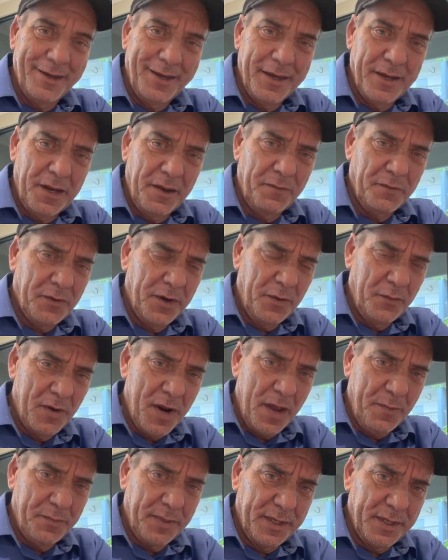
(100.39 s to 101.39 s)
get a free
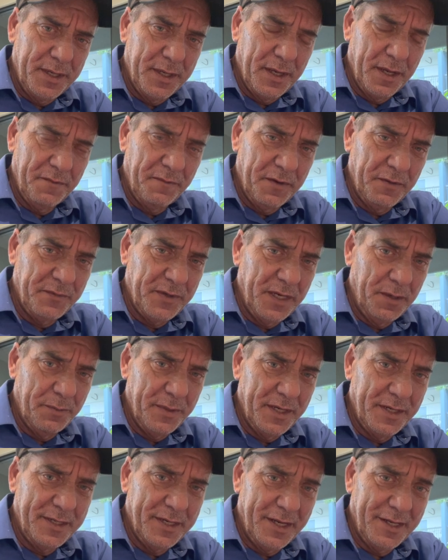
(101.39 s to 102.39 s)
rapid
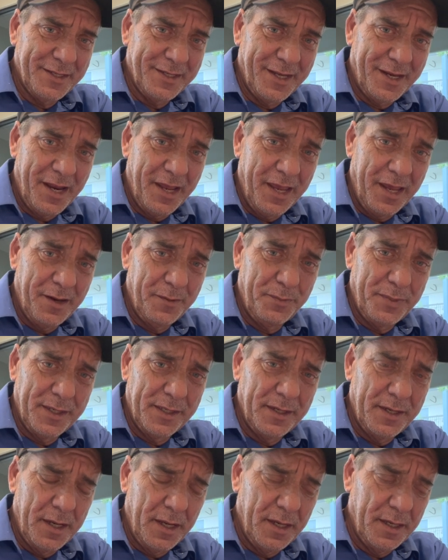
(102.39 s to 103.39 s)
15-minute test that I had
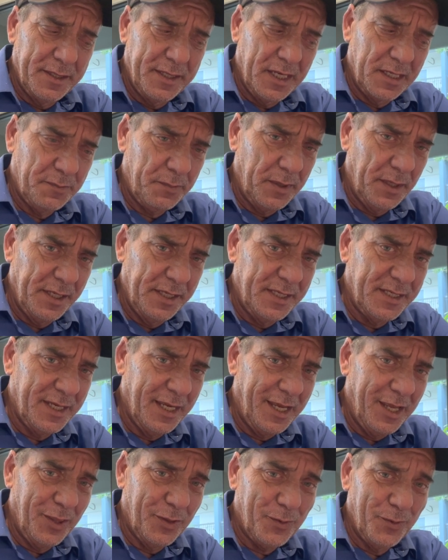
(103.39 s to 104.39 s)
been desperately
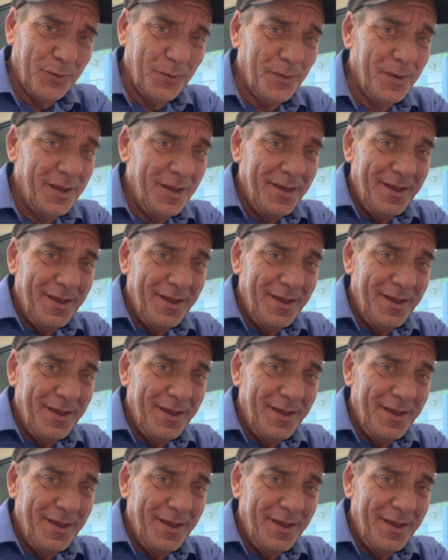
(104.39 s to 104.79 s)
seeking through,